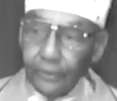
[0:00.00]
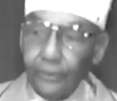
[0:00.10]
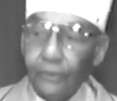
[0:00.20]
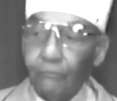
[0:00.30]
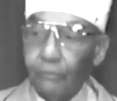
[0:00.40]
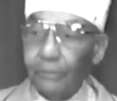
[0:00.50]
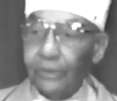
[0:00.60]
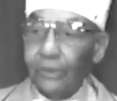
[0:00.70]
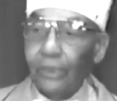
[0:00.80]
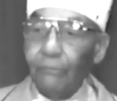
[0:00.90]
It will
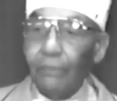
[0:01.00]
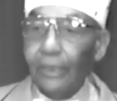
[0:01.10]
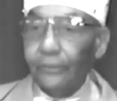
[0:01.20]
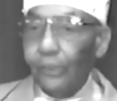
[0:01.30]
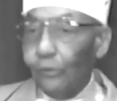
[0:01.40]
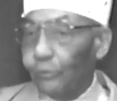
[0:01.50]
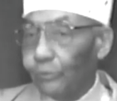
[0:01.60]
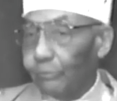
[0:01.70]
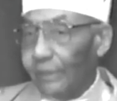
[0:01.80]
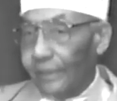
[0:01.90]
be done by
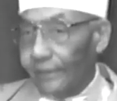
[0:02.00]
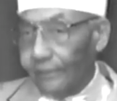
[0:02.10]
those men,